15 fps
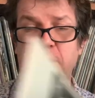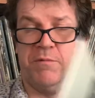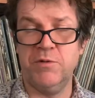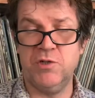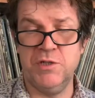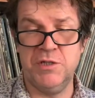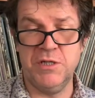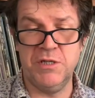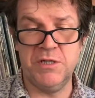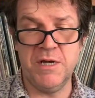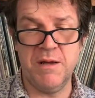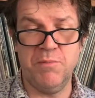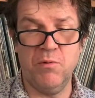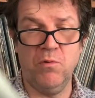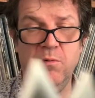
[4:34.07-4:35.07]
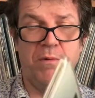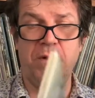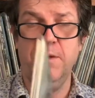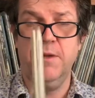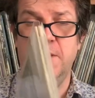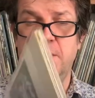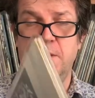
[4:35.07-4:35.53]
which is a double
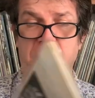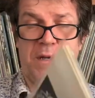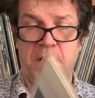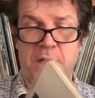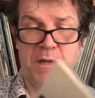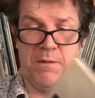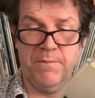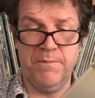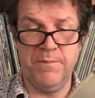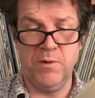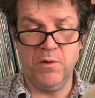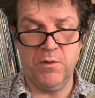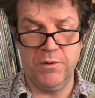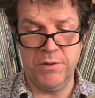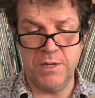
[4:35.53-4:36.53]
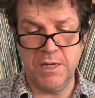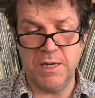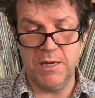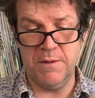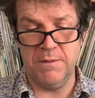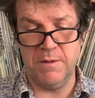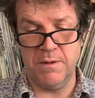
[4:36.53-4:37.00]
um, on the,
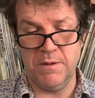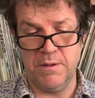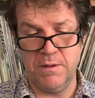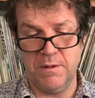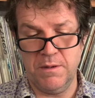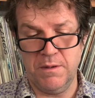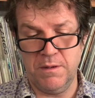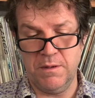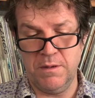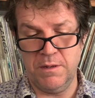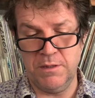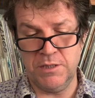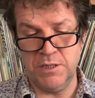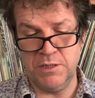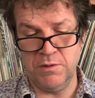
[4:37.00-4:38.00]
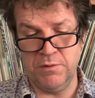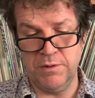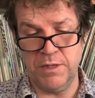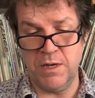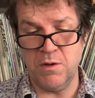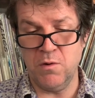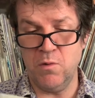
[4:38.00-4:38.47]
this is on
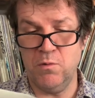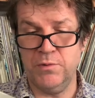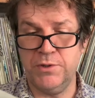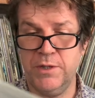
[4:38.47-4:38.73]
the old